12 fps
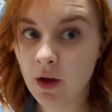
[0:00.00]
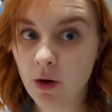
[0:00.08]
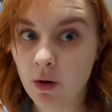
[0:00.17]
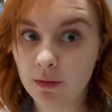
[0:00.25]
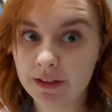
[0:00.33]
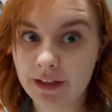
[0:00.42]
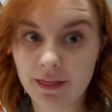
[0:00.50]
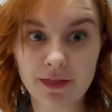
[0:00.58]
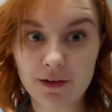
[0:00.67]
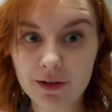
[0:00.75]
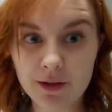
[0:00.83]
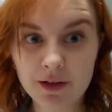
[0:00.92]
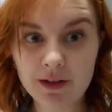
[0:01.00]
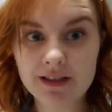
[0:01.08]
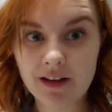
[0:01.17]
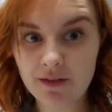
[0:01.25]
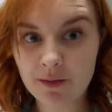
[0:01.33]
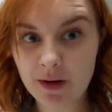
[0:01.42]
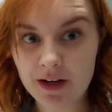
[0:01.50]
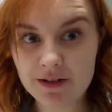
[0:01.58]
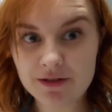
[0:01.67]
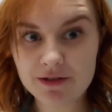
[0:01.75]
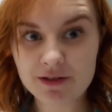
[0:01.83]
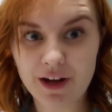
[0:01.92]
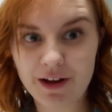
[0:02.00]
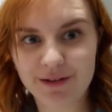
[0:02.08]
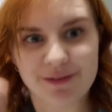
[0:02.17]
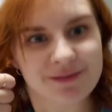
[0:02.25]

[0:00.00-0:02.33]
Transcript: Only 37 pages to go.